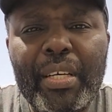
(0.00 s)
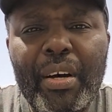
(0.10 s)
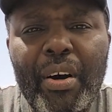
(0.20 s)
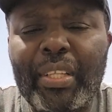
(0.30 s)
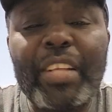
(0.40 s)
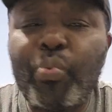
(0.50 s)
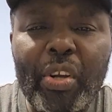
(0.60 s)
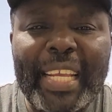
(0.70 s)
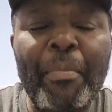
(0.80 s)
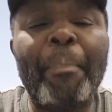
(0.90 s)
or that's
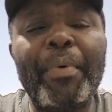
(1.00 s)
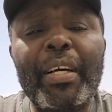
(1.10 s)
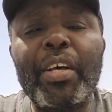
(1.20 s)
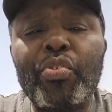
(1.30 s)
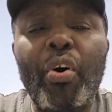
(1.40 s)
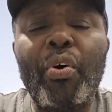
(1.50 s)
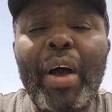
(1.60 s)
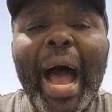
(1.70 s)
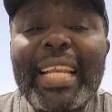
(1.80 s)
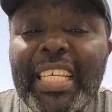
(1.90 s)
what came up.
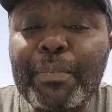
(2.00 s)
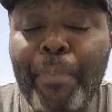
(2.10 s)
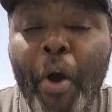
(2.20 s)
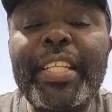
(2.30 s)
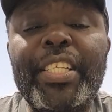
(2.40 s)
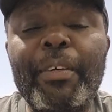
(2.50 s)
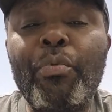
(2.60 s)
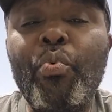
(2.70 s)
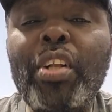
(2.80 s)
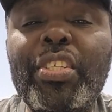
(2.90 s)
So at this point,
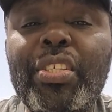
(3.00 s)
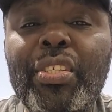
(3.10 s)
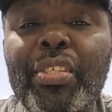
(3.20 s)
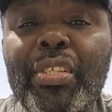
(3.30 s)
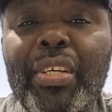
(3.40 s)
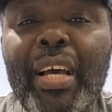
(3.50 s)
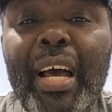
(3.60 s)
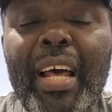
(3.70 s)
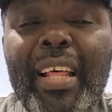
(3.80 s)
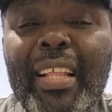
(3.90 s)
what
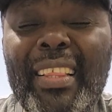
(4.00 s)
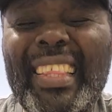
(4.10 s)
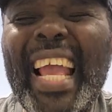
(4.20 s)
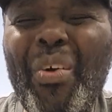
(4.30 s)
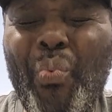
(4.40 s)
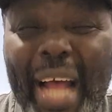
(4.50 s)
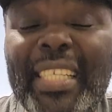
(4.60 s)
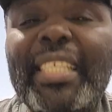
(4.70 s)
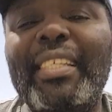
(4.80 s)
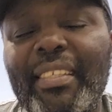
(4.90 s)
they
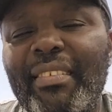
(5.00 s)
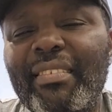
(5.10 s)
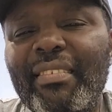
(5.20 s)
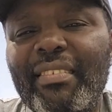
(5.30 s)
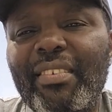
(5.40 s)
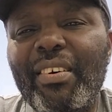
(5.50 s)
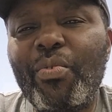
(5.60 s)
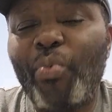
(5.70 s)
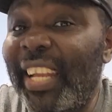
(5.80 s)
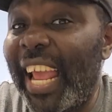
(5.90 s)
want,
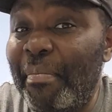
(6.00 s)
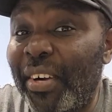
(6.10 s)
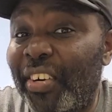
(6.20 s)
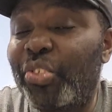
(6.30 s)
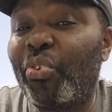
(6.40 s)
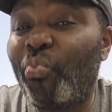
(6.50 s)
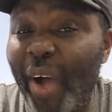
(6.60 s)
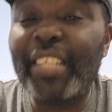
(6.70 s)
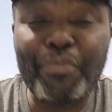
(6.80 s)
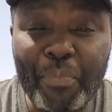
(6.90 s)
what the immigration
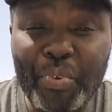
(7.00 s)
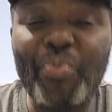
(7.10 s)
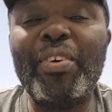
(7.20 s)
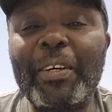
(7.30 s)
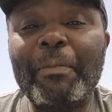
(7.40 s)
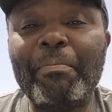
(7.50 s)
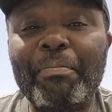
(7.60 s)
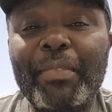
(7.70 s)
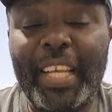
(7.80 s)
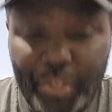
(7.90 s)
wants from you,
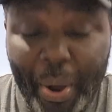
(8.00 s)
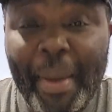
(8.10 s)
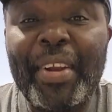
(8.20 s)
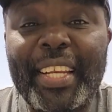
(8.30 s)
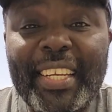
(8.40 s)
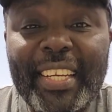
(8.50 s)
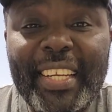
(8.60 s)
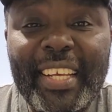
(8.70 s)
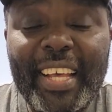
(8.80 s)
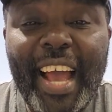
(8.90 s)
you are married,
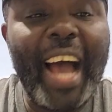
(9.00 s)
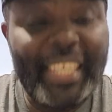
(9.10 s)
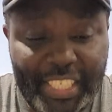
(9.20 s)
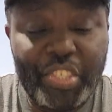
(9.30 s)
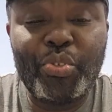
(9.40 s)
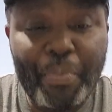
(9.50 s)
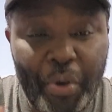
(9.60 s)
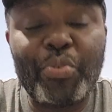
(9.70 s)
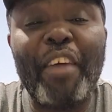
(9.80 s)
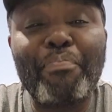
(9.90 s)
And it is true
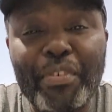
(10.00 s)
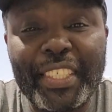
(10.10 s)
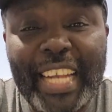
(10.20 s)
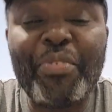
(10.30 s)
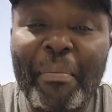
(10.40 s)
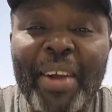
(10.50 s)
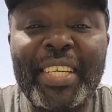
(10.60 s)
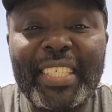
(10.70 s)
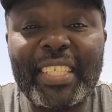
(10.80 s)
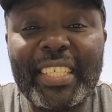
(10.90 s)
because you have proven that you are
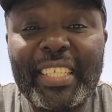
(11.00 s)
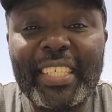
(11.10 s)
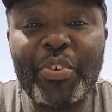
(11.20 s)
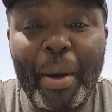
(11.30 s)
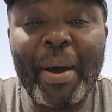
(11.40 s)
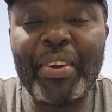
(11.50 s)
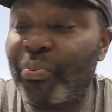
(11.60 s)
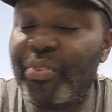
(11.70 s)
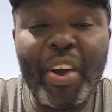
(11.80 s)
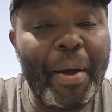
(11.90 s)
married. You are married
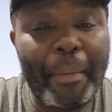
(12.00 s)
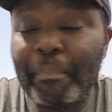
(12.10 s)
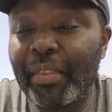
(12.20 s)
with your